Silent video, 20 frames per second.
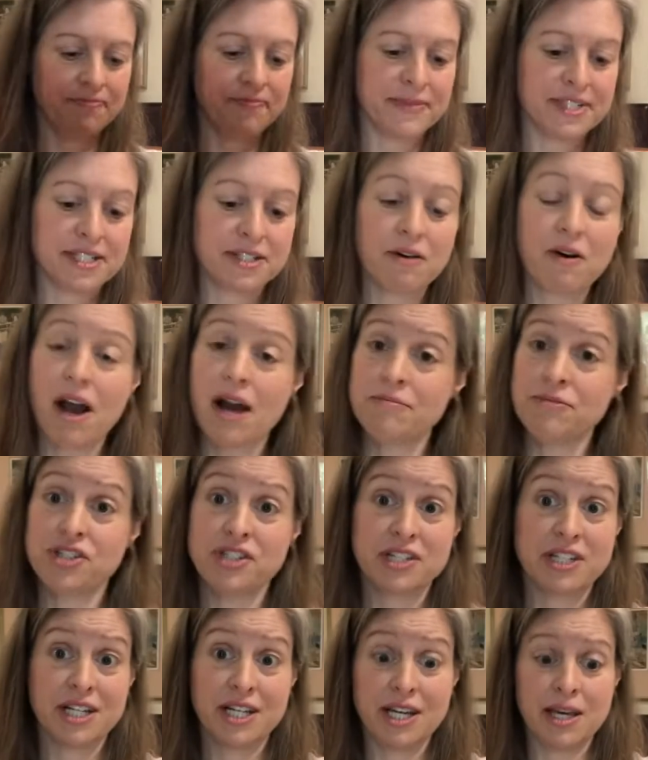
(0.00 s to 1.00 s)
So I'm
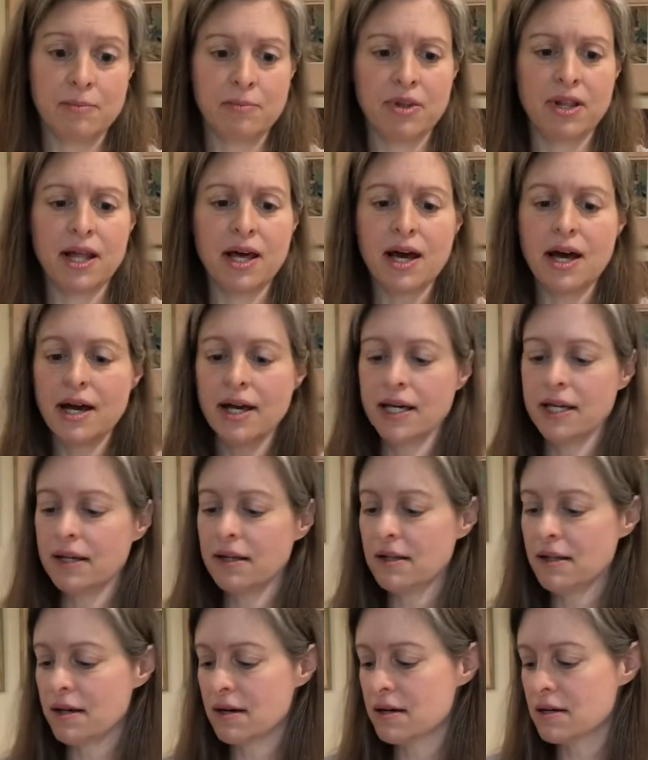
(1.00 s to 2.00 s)
just gonna keep plugging
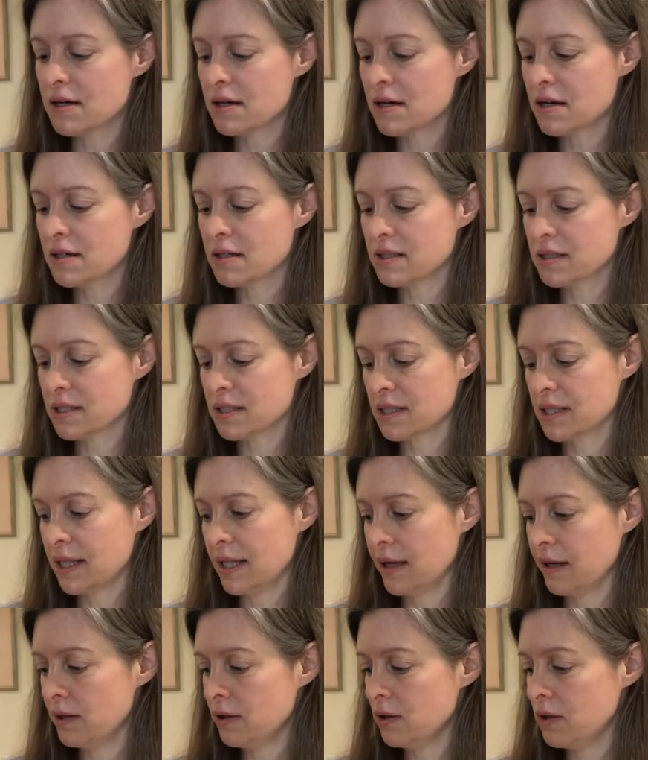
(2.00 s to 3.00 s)
along
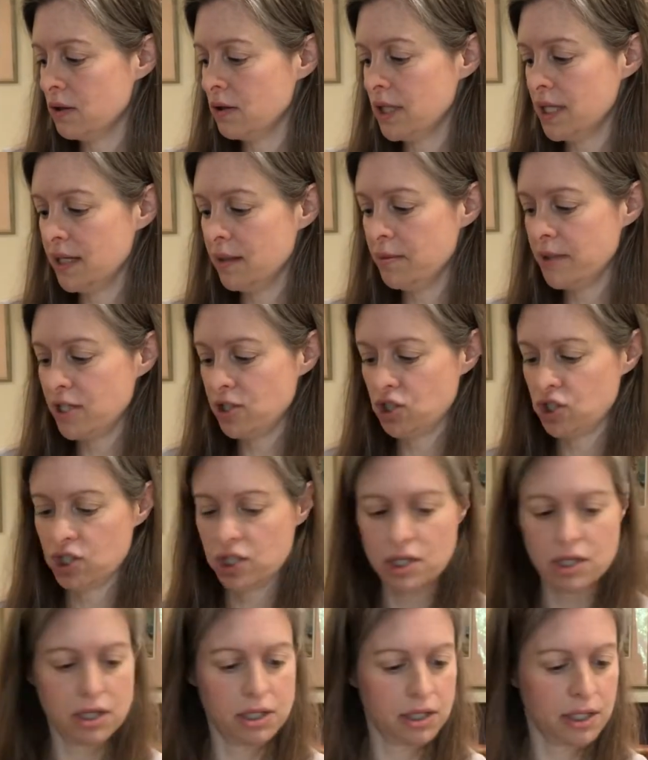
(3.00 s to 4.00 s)
slowly but
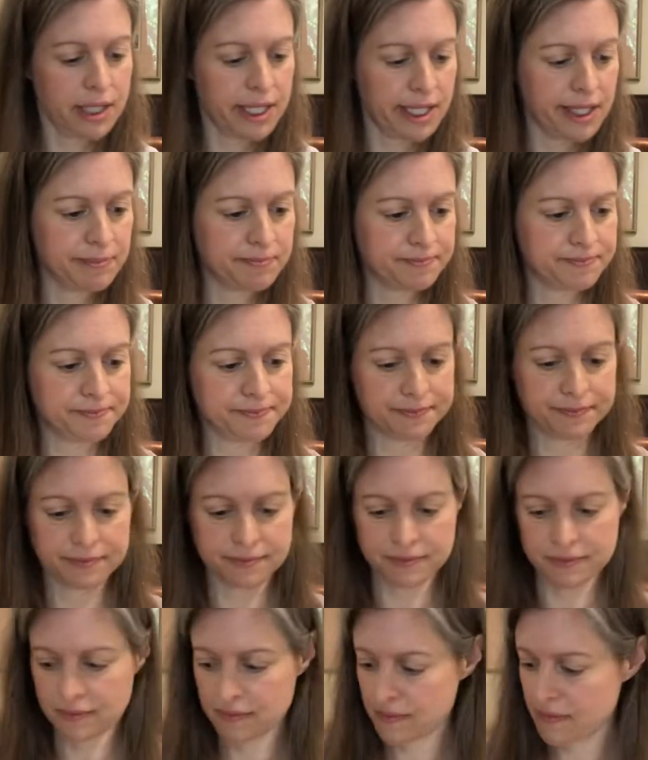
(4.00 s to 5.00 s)
surely.
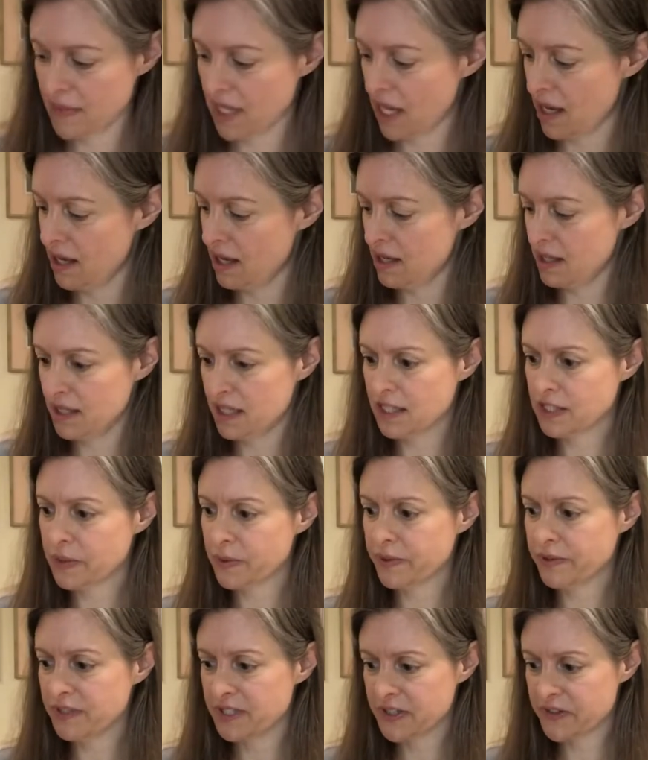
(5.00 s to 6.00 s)
This
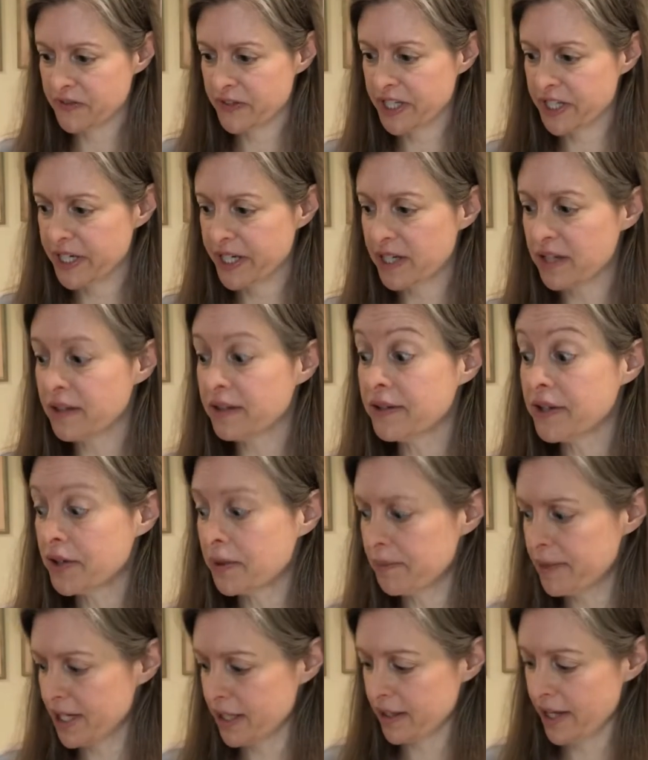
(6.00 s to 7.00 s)
one is feeling a little
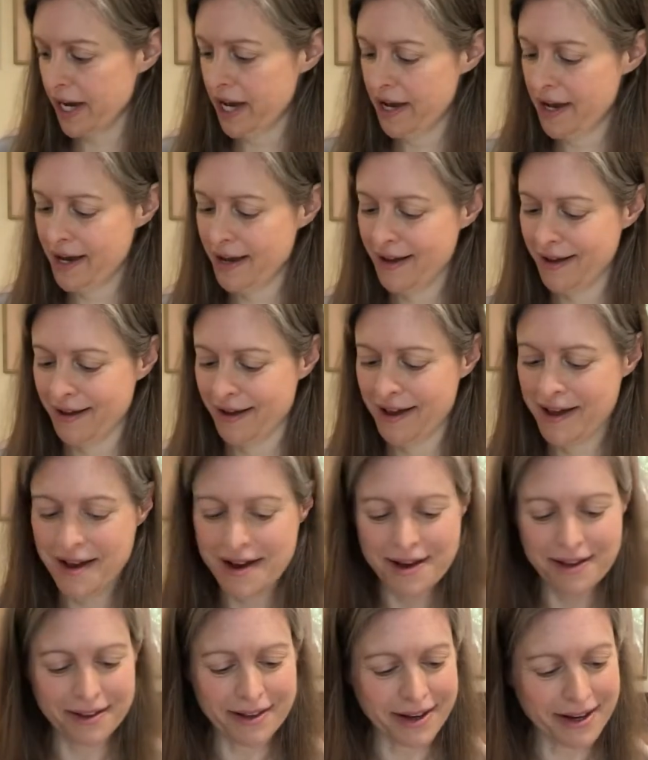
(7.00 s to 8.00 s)
bit like,
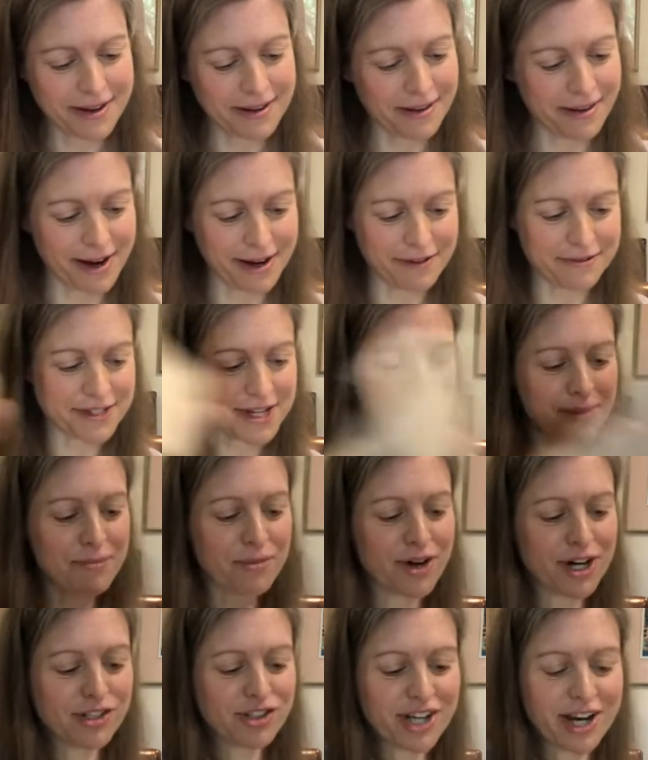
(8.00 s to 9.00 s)
like a lifetime
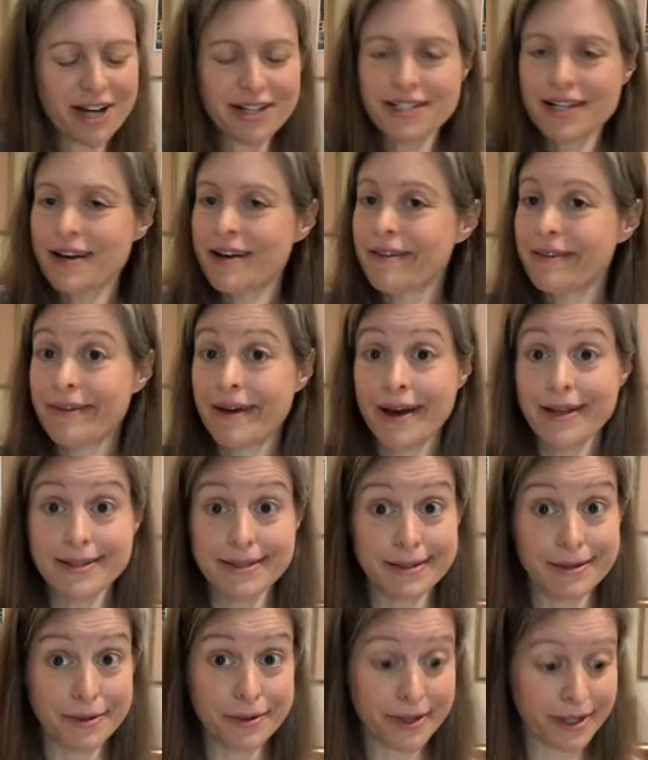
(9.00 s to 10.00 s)
project, and that's
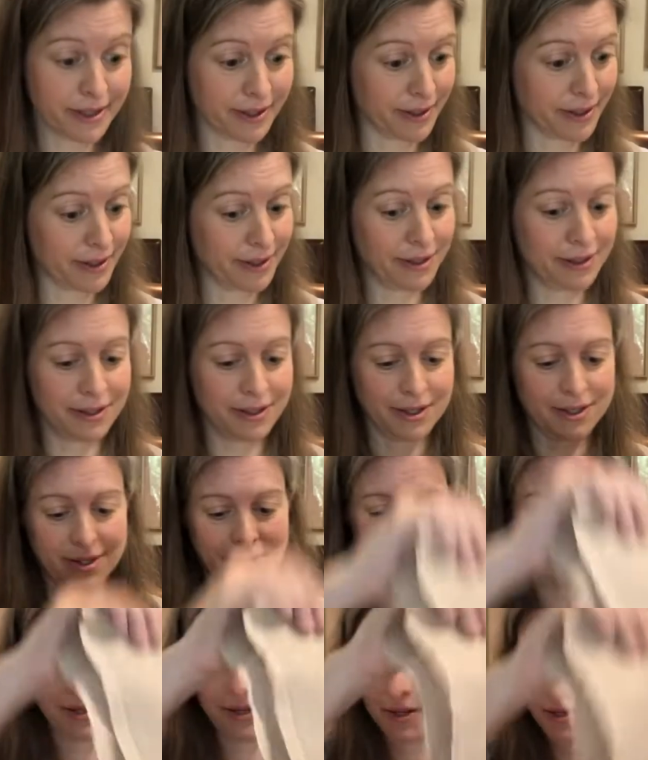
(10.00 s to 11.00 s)
okay.
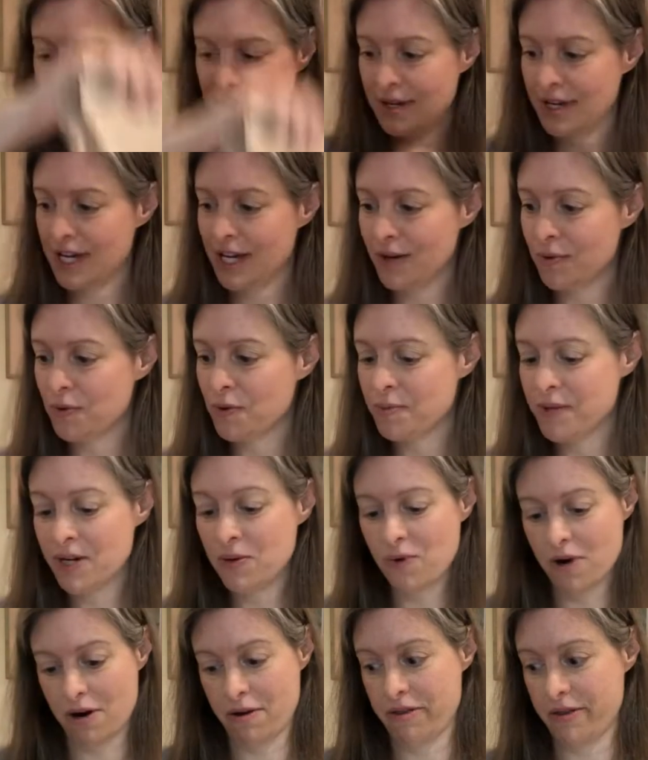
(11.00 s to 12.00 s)
It will be
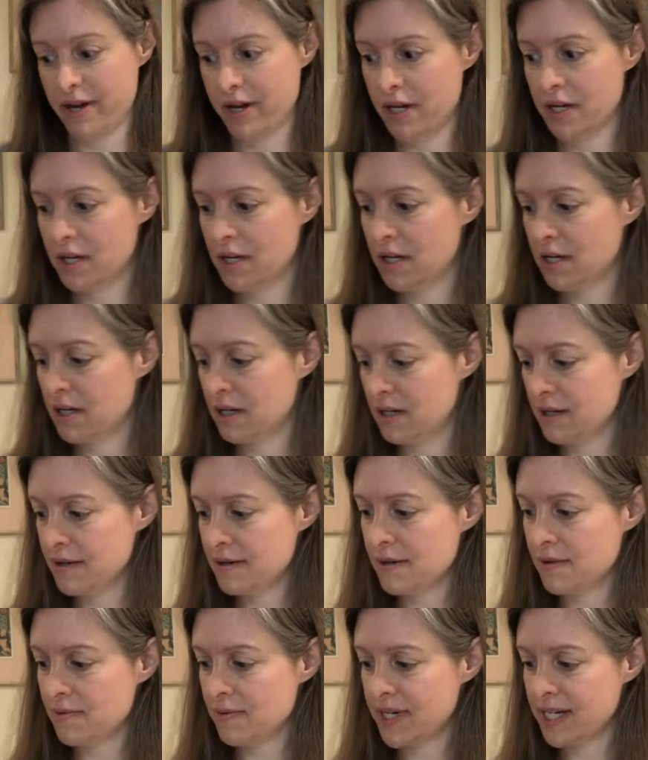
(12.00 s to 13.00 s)
worth it
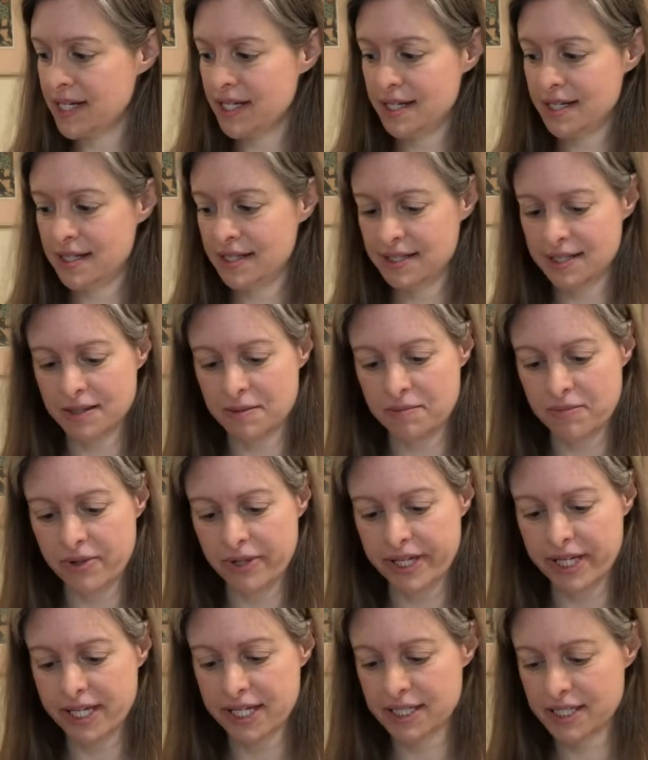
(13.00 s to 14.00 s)
when it is
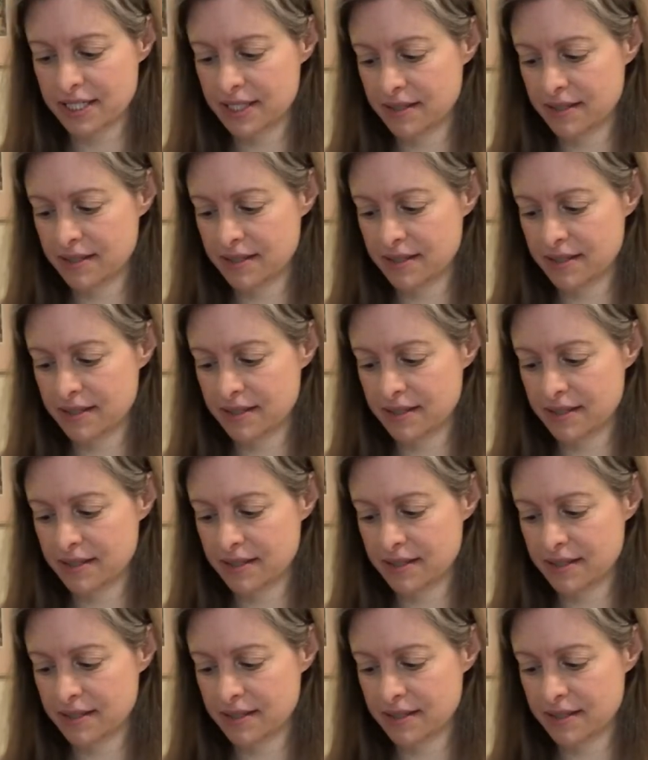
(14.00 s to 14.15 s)
complete.